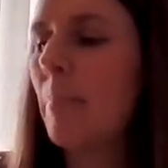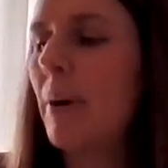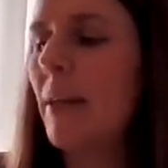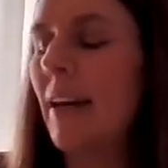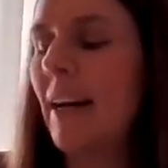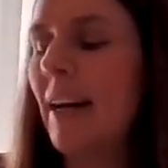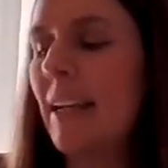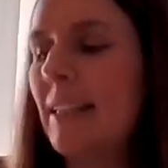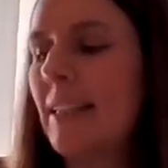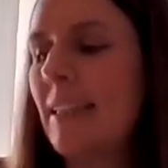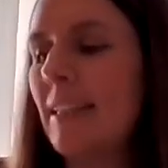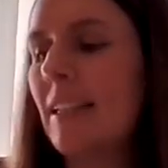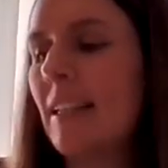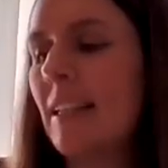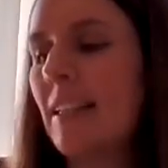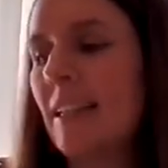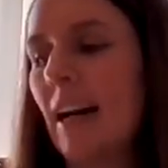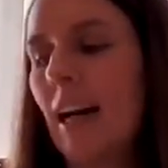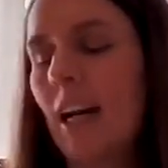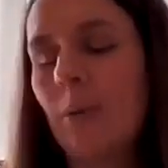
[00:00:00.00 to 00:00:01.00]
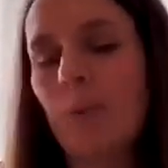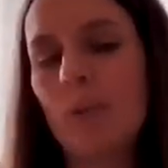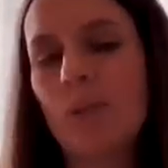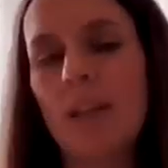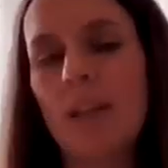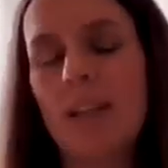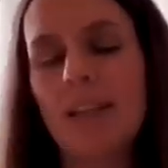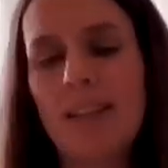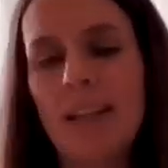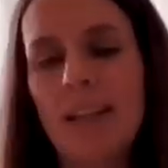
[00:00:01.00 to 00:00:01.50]
But the idea is that I
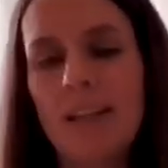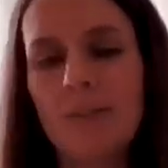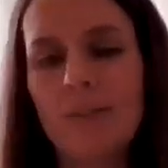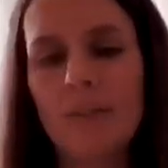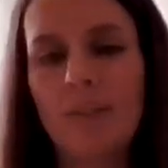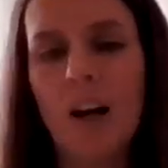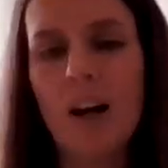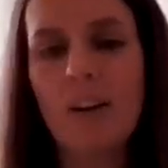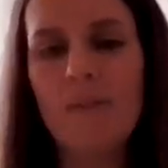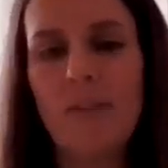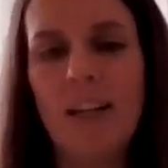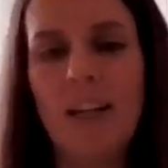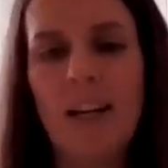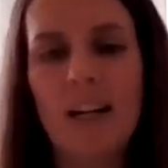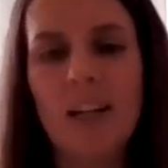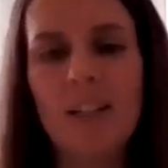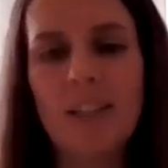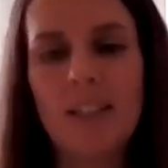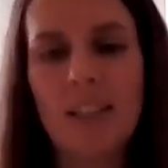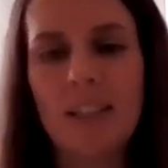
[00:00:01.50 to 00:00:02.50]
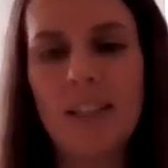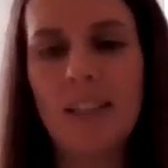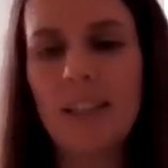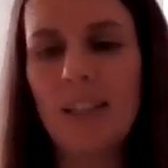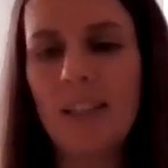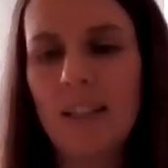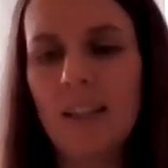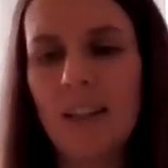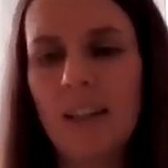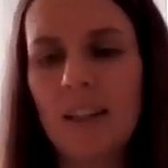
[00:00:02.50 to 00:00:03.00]
would, instead of covering
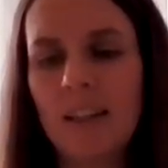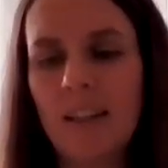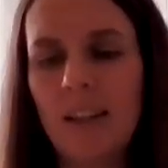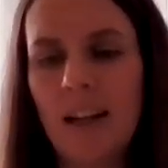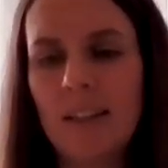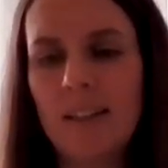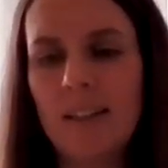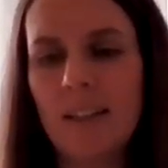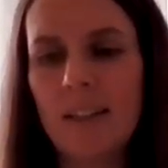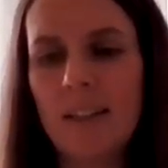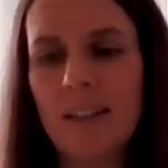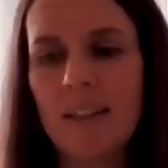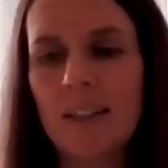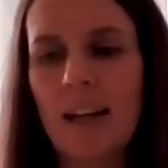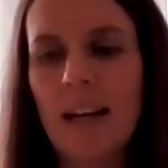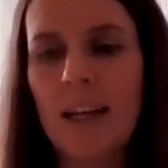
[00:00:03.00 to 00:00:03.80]
RCT in classes,